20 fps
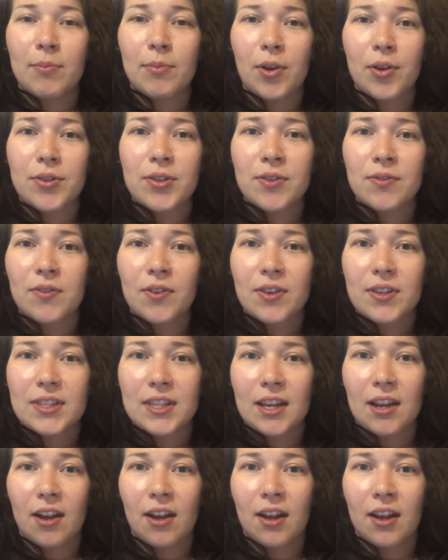also
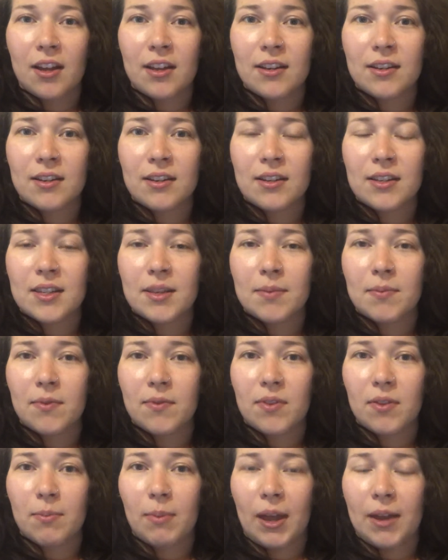focusing on some
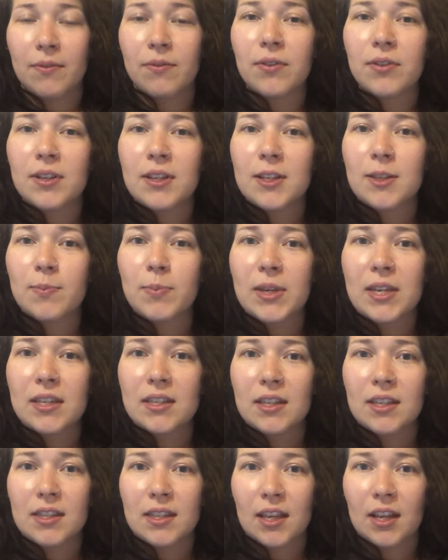of the mindfulness
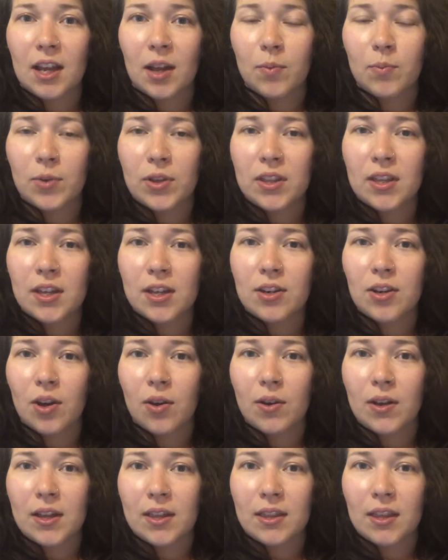pieces that come with it,
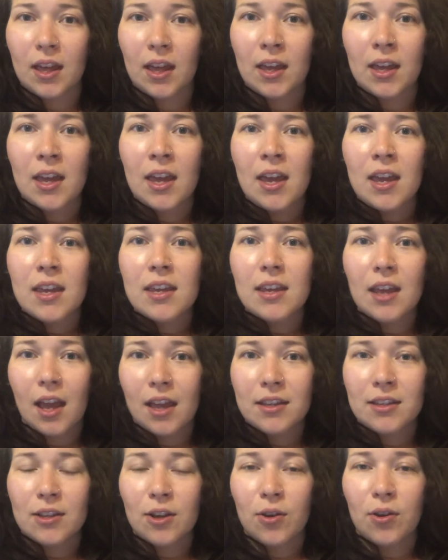knowing that
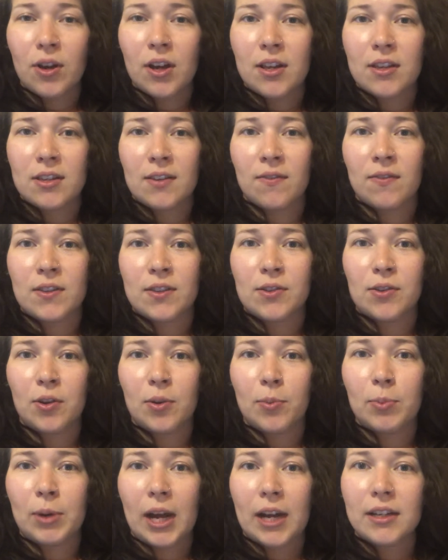yes, yoga is a
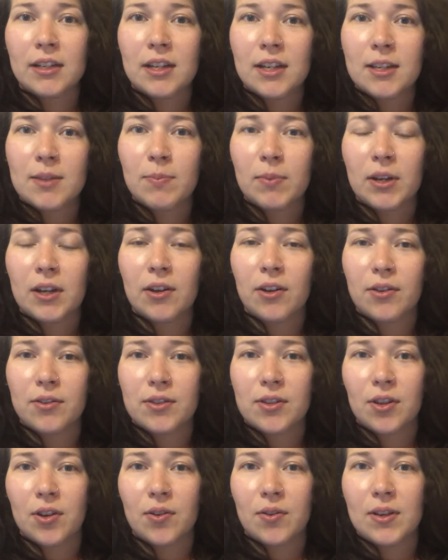physical practice, but it
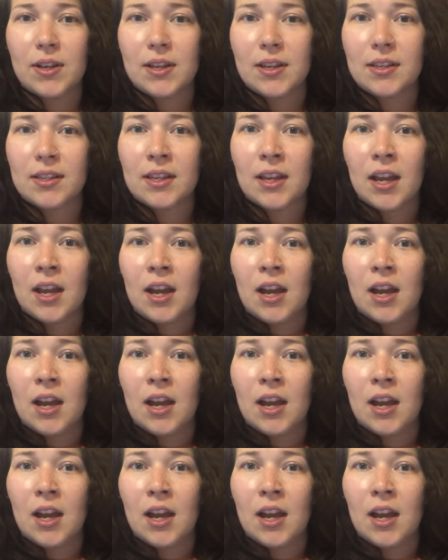also is